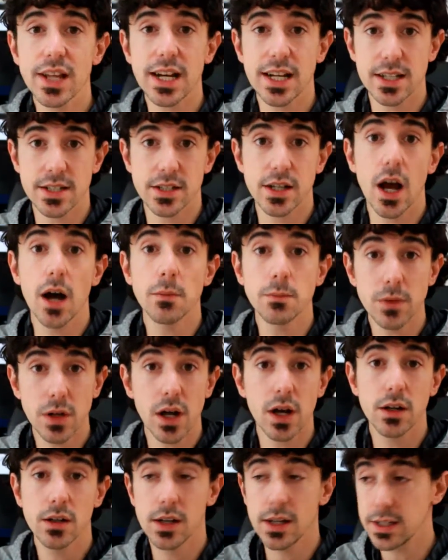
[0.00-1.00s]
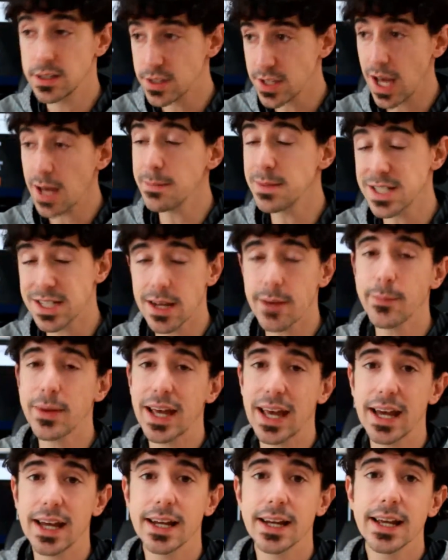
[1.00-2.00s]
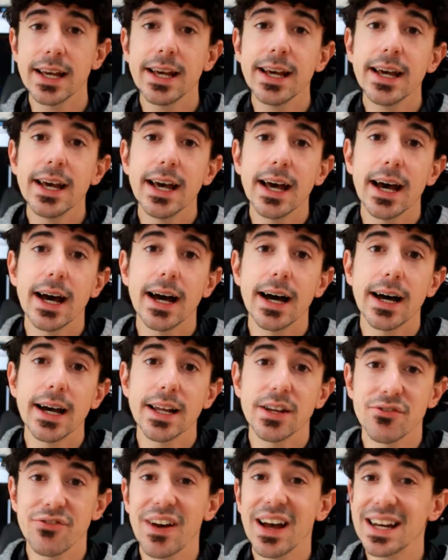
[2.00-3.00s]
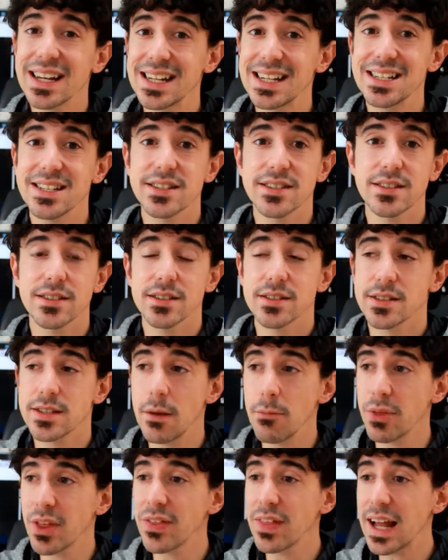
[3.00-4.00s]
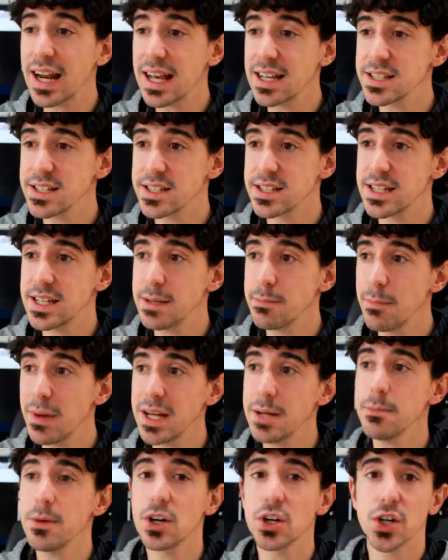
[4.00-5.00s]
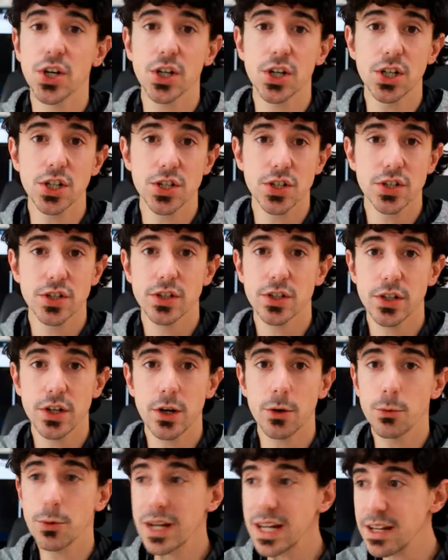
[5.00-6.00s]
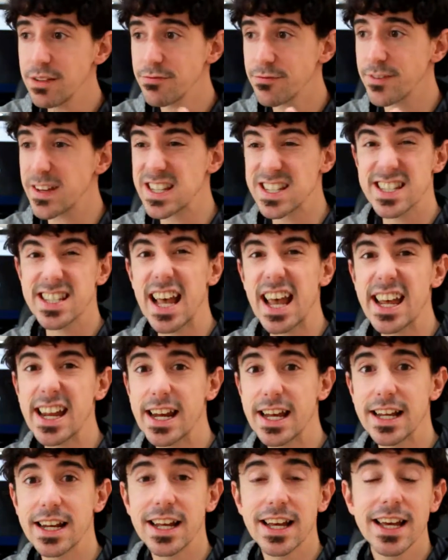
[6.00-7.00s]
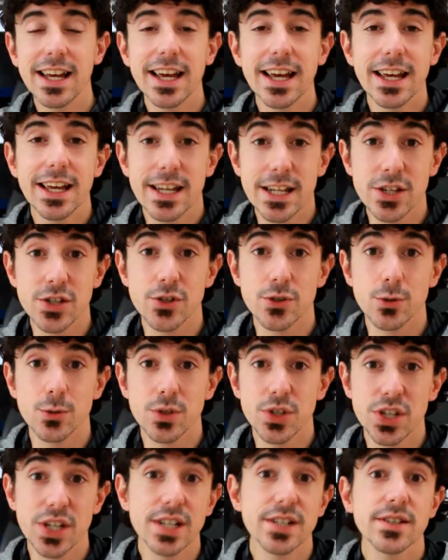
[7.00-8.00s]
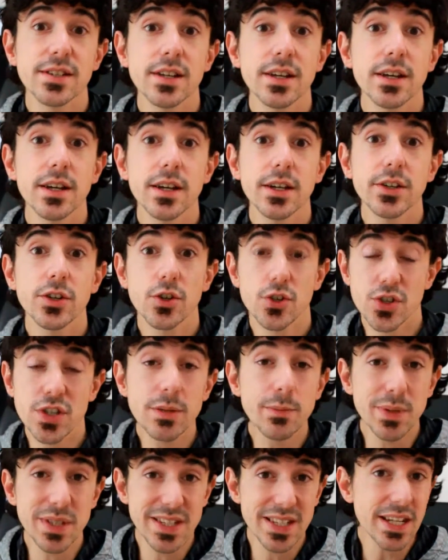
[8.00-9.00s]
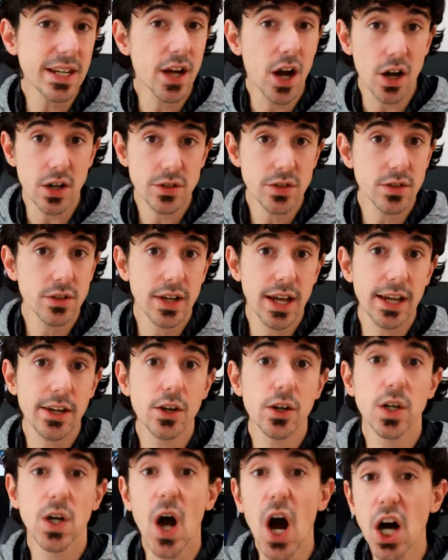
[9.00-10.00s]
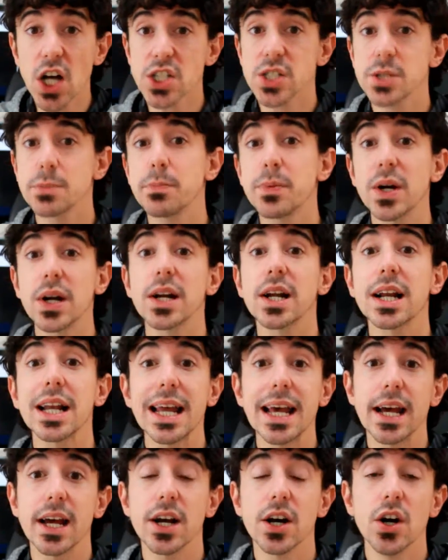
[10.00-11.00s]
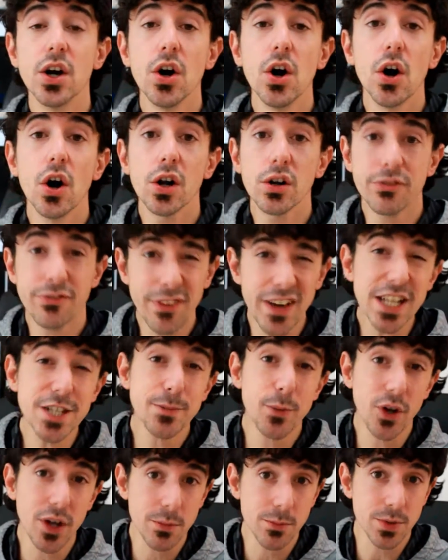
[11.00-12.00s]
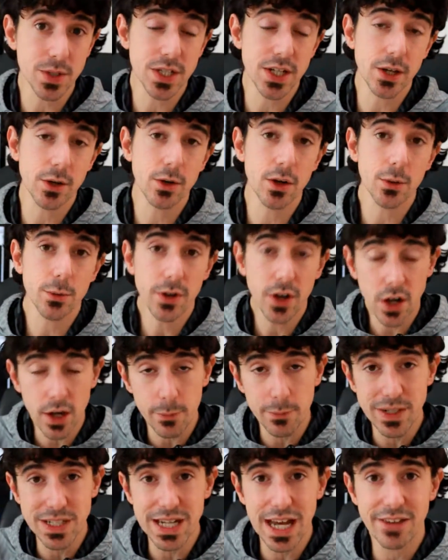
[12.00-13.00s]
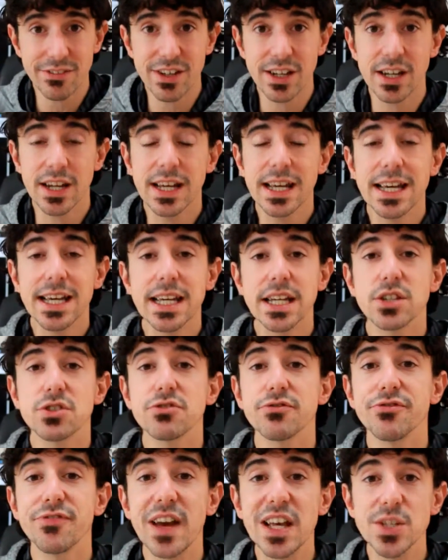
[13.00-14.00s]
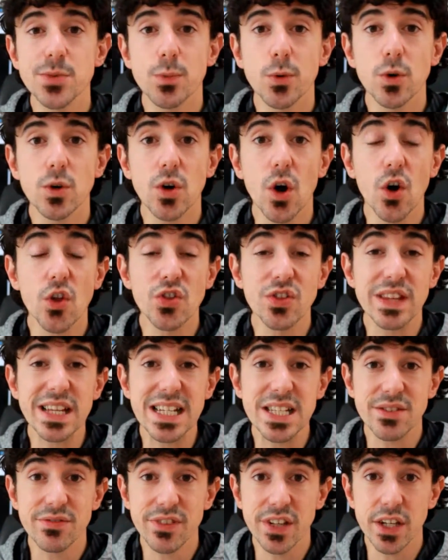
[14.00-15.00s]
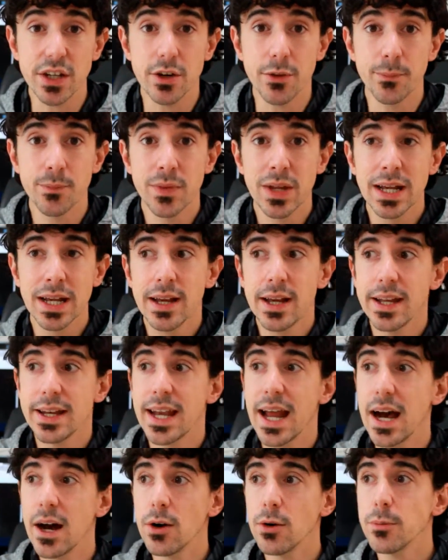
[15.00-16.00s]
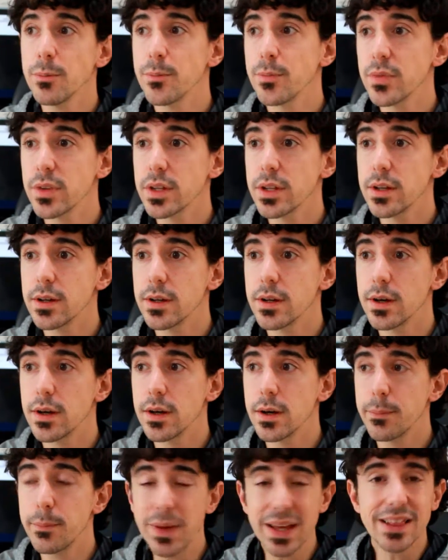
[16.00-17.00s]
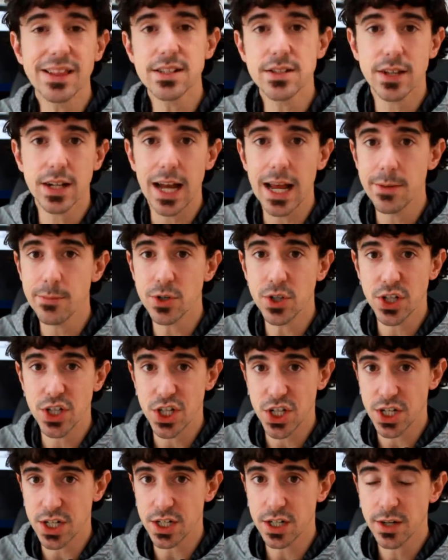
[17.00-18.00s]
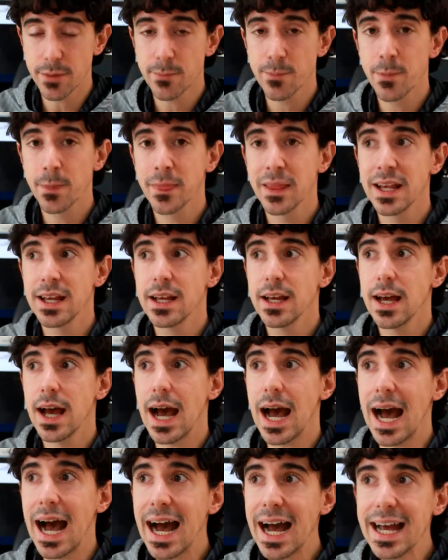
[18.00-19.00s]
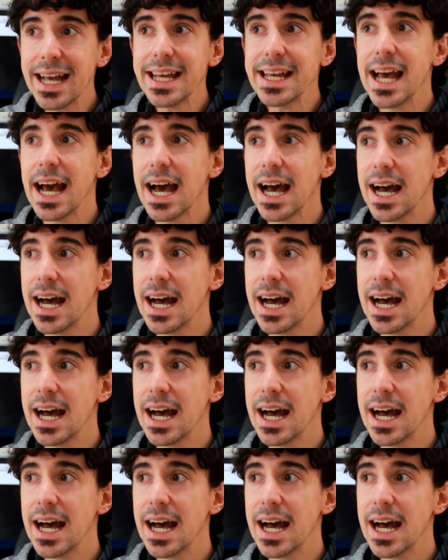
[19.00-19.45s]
that has come time and time again. In fact, is something that I see many marketers, really fixated into, which is your CPC cost, okay? Your cost per click on Facebook in particular. We're gonna be diving into Facebook on this video. Now, a big disclaimer here. I'm